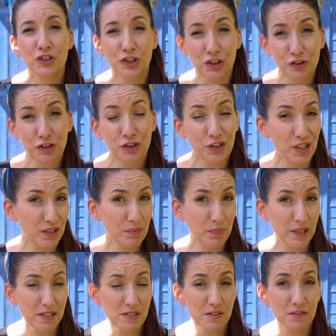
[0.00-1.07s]
should you get your
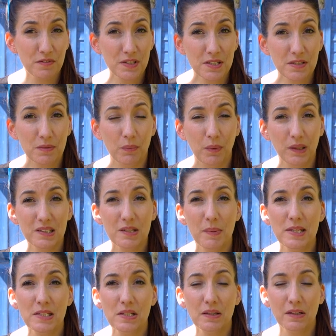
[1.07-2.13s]
bike serviced? Well, it
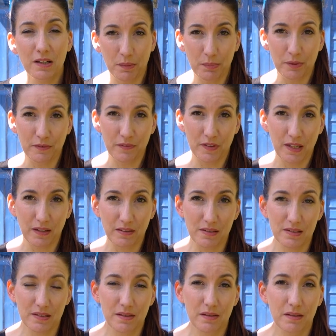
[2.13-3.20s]
depends on a couple of
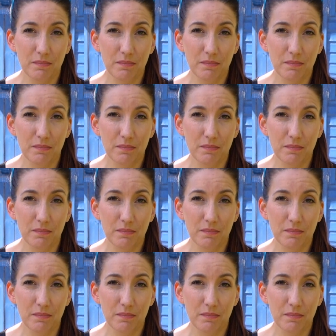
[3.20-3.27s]
things.